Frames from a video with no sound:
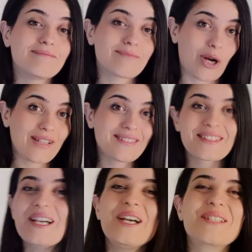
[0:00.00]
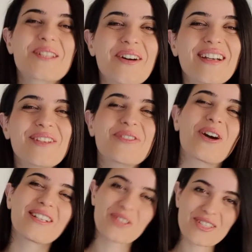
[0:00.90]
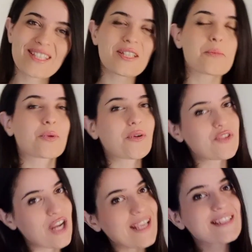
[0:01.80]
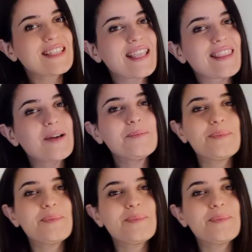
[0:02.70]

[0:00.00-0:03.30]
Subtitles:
right? So if you are interested in purchasing them,